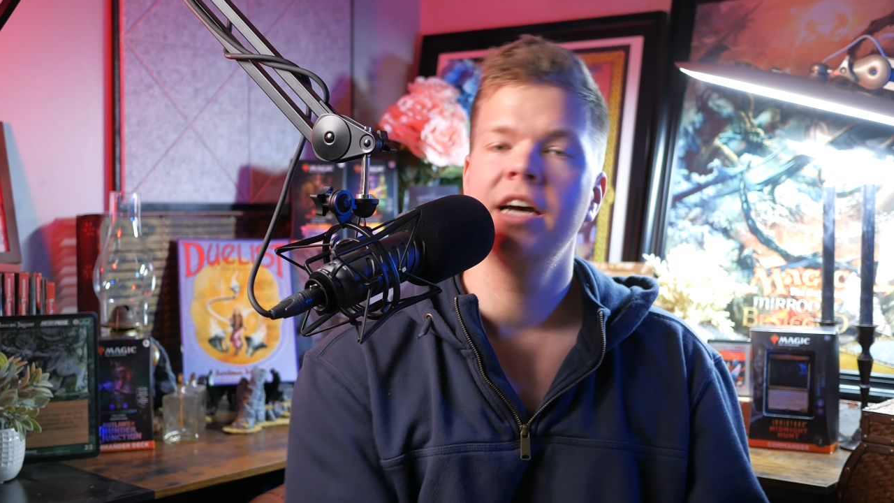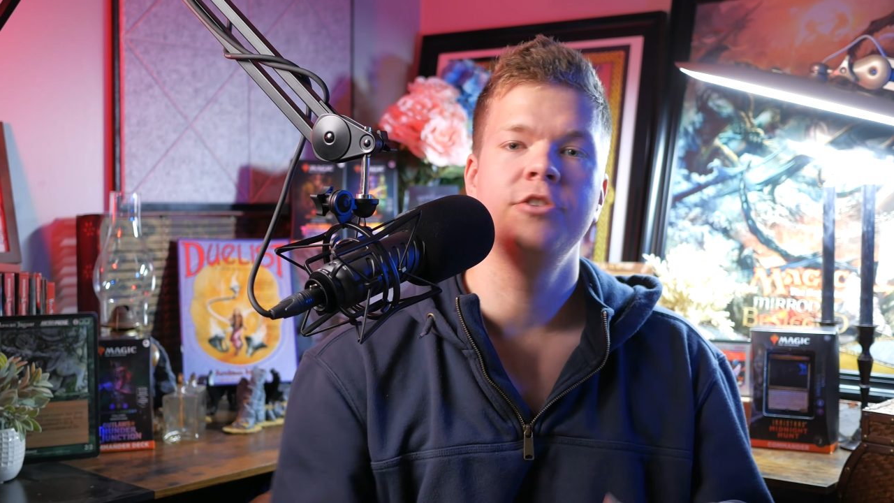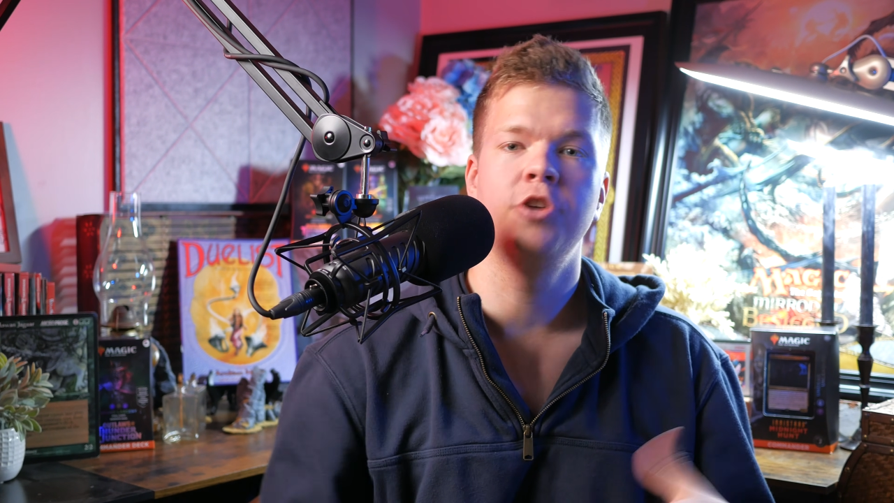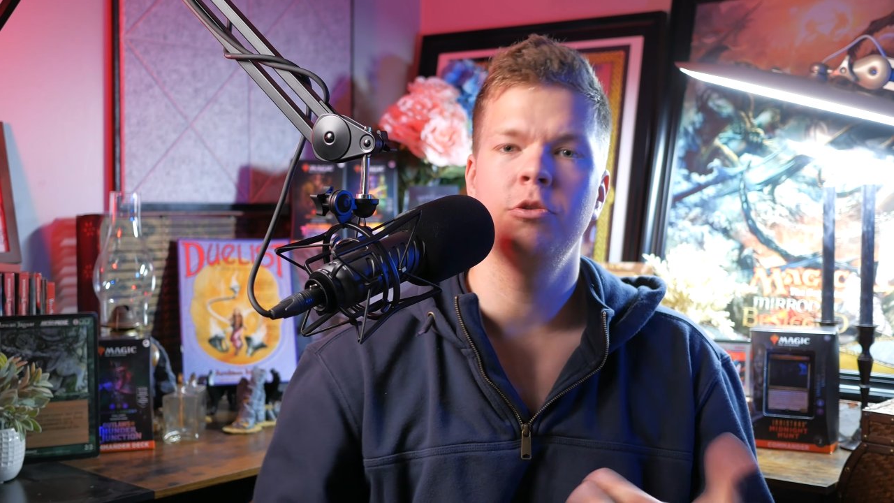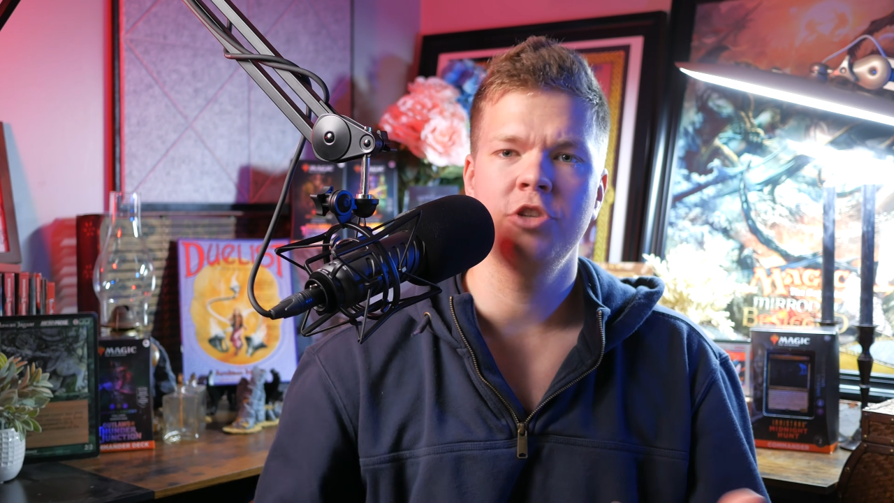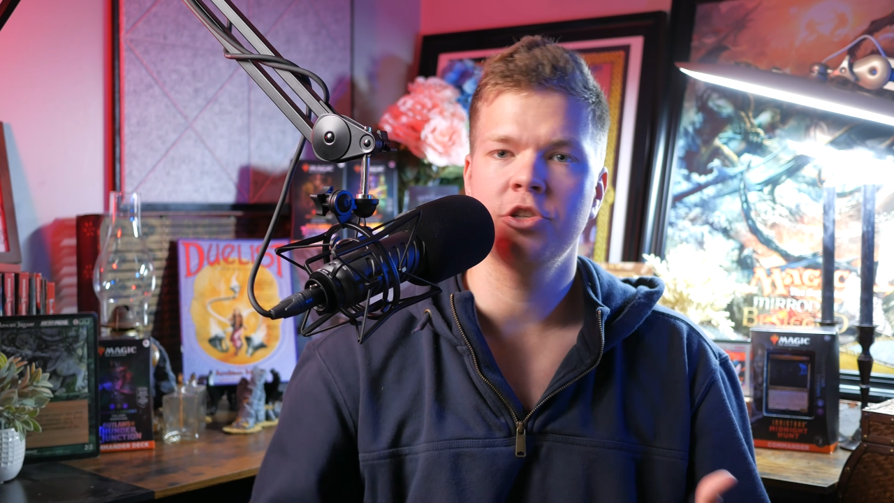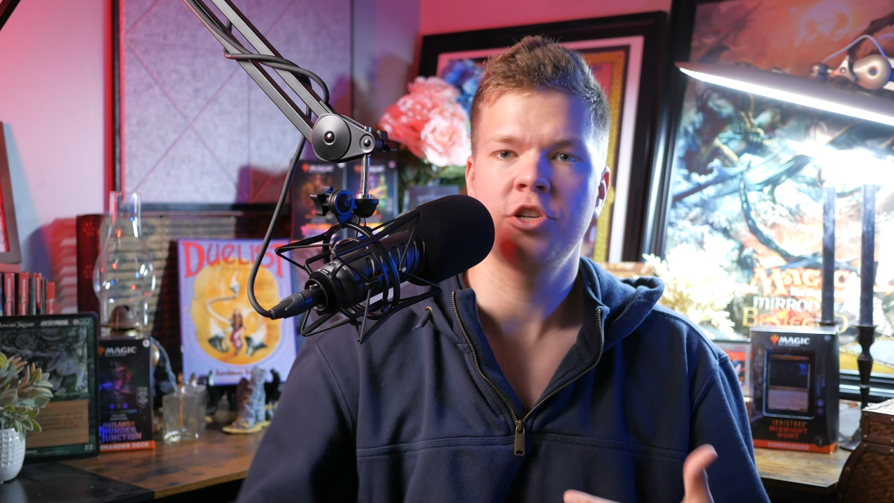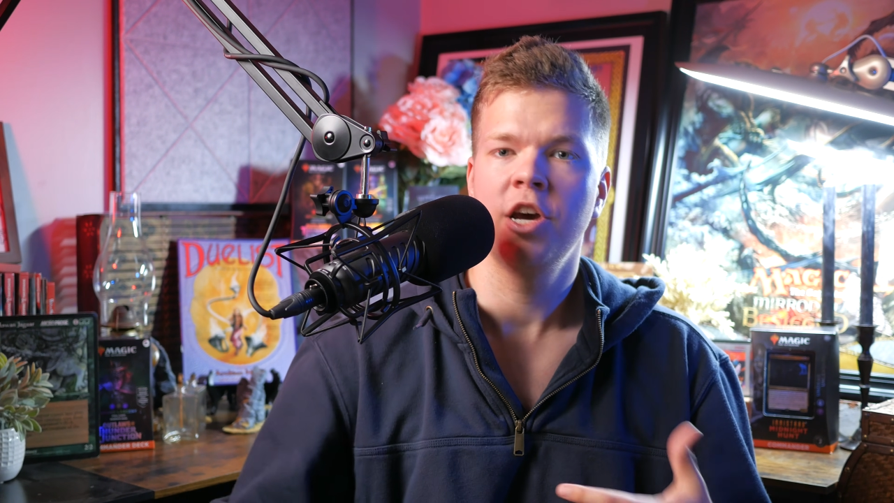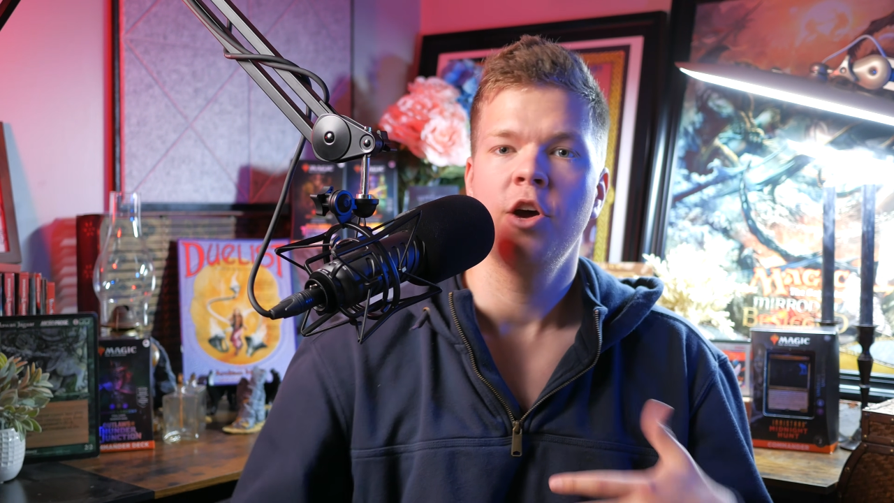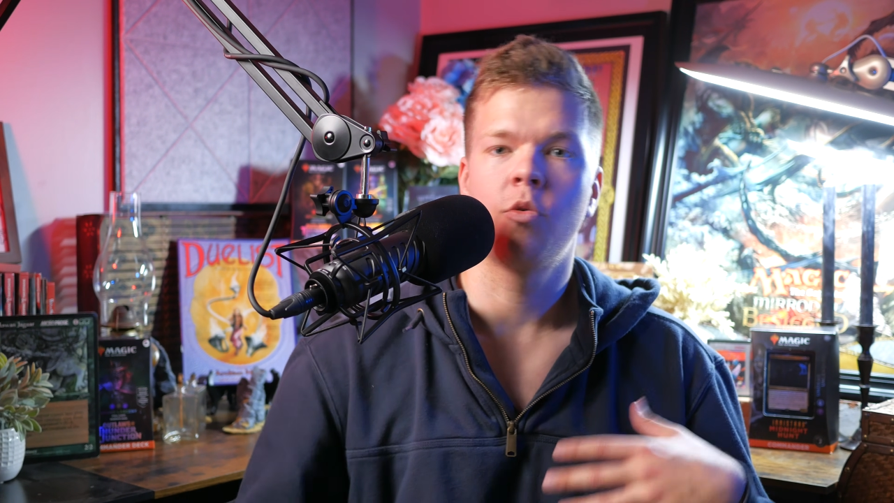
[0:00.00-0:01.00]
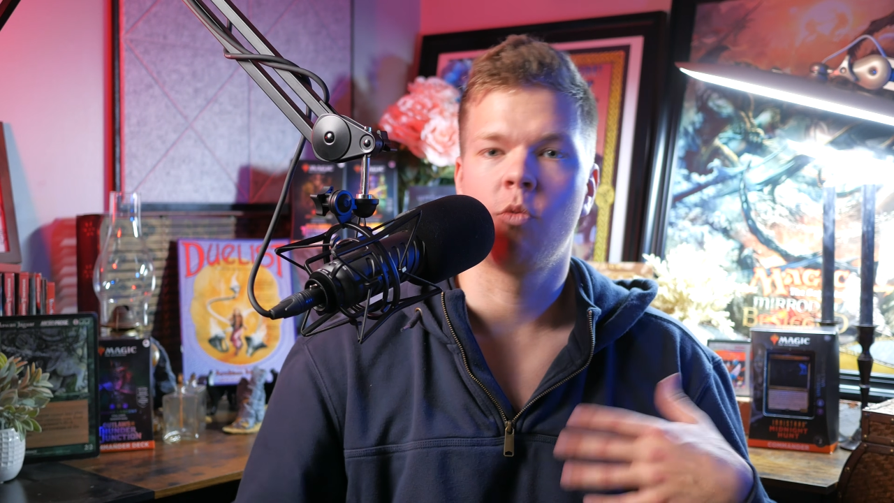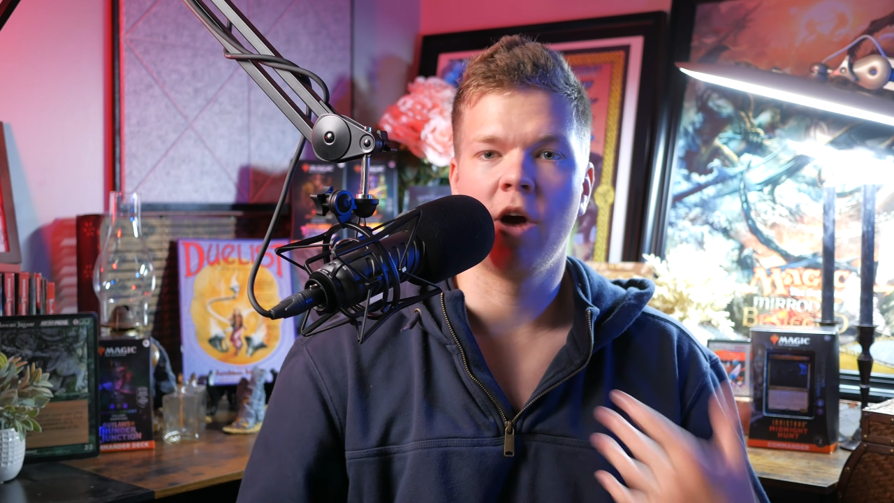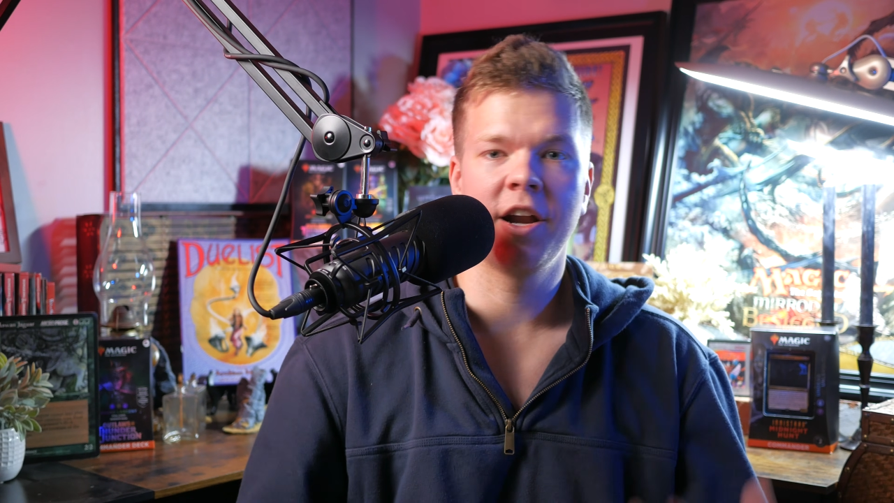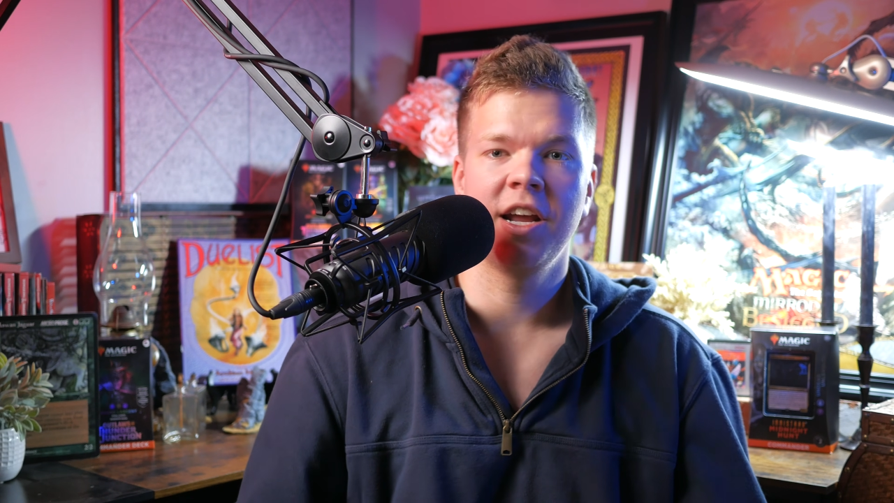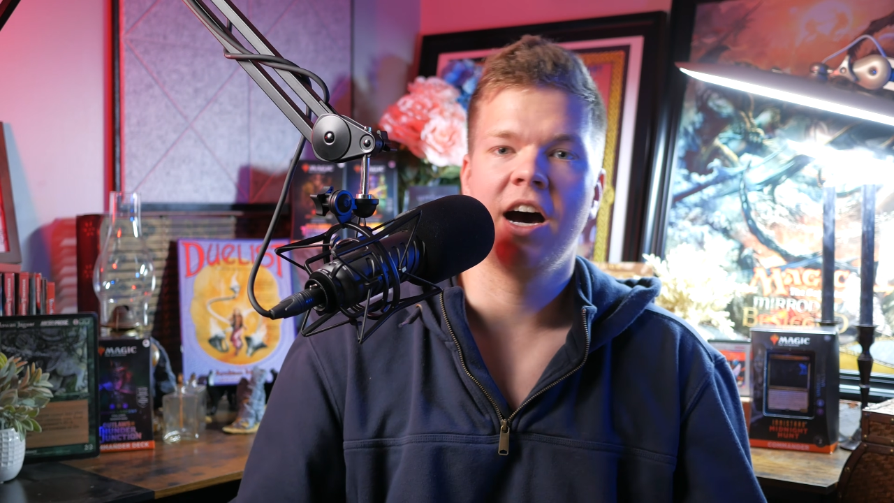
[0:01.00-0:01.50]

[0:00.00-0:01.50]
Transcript: Don't just run it